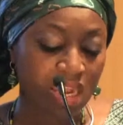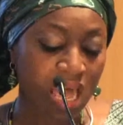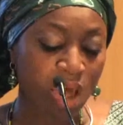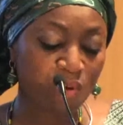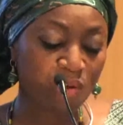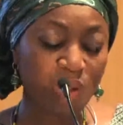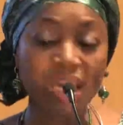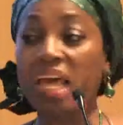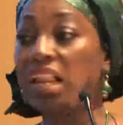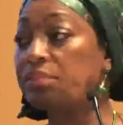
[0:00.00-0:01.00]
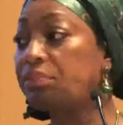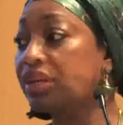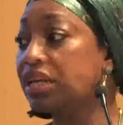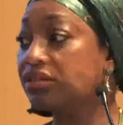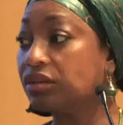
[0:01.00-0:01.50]
And how can we
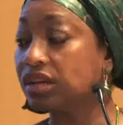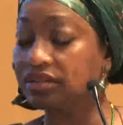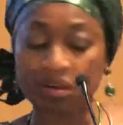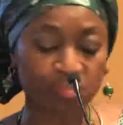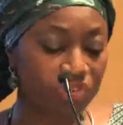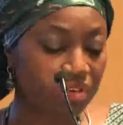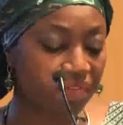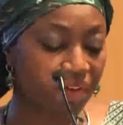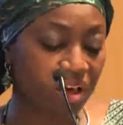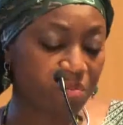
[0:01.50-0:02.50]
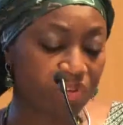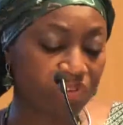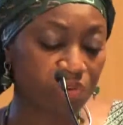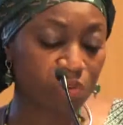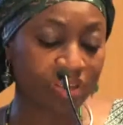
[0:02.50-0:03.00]
help Egyptian
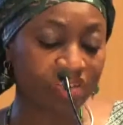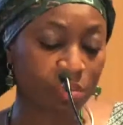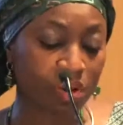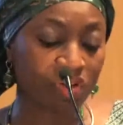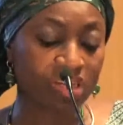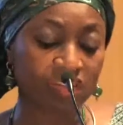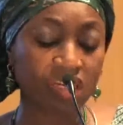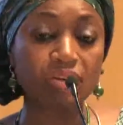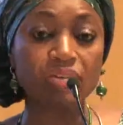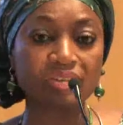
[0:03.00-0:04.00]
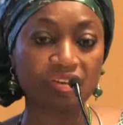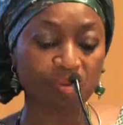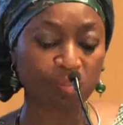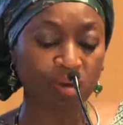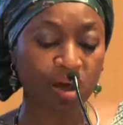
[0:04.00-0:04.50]
farmers who are experiencing
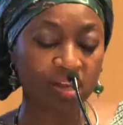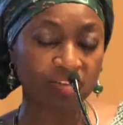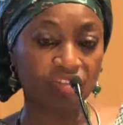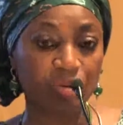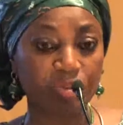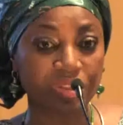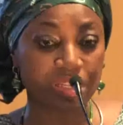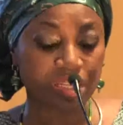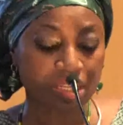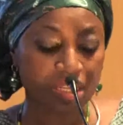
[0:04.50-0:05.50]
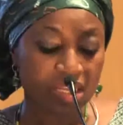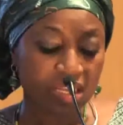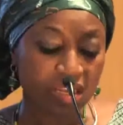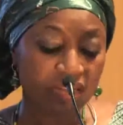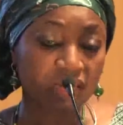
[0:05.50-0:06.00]
considerable hardship
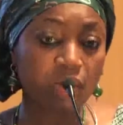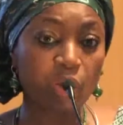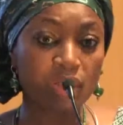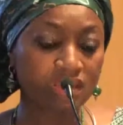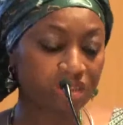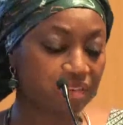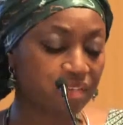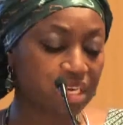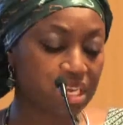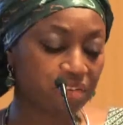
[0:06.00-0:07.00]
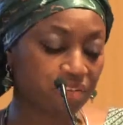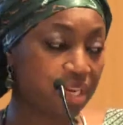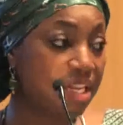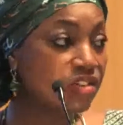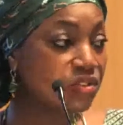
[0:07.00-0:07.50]
as salt is
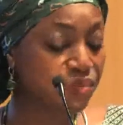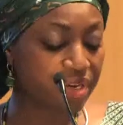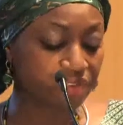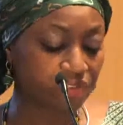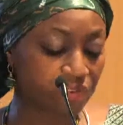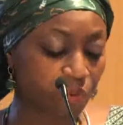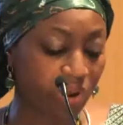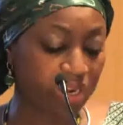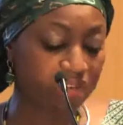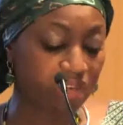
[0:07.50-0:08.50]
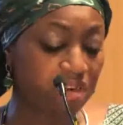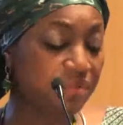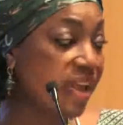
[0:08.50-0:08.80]
leaching into rich soils and